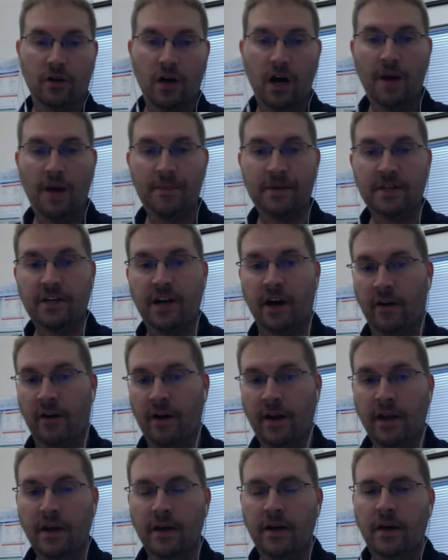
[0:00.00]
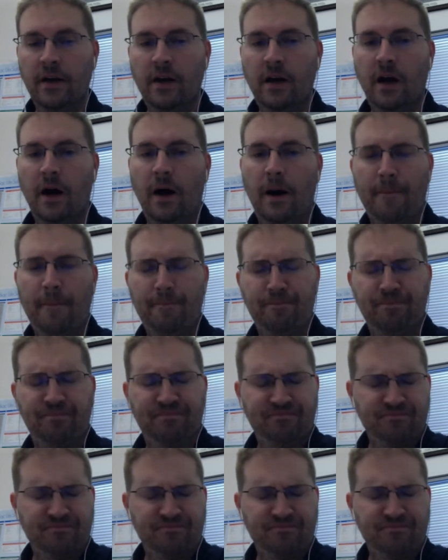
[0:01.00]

commentary um,